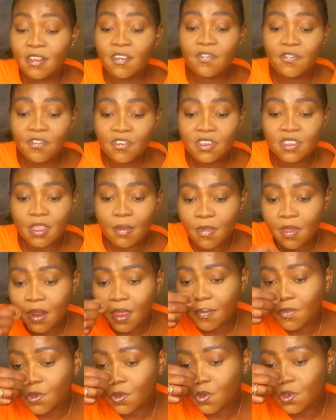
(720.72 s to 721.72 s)
the first time that
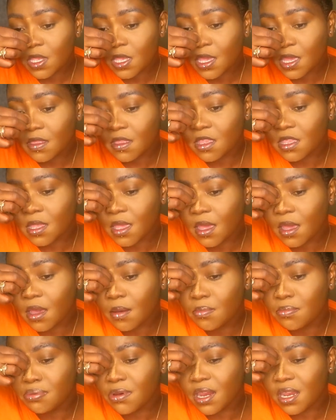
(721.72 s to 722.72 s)
I'm using, and this
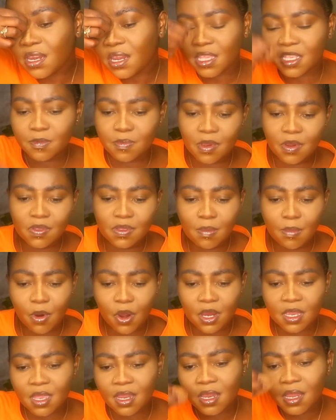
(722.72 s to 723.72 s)
herb brand has been on the
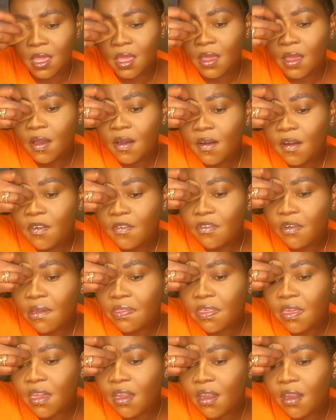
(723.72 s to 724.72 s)
market for I
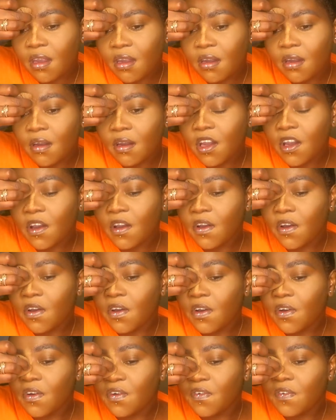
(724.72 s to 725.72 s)
think
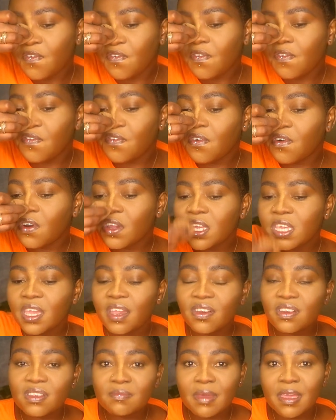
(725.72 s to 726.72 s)
4
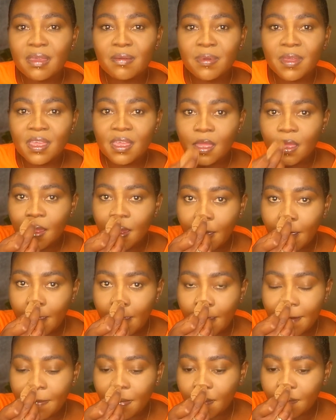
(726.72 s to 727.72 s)
years maybe,
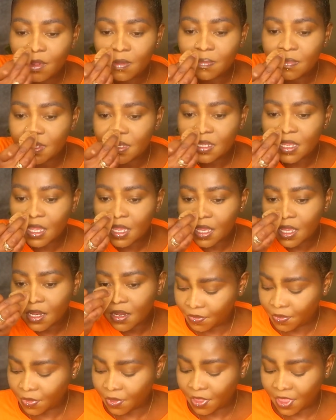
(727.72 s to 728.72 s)
if I'm not
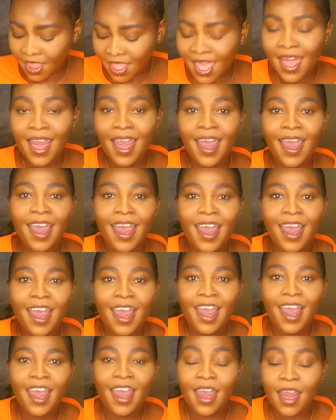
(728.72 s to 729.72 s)
mistaken.
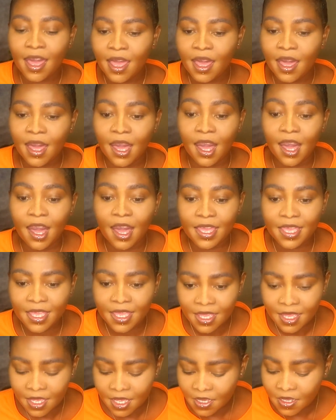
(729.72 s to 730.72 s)
Hi,
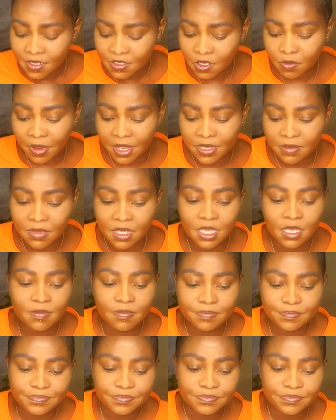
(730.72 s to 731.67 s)
don't mind me,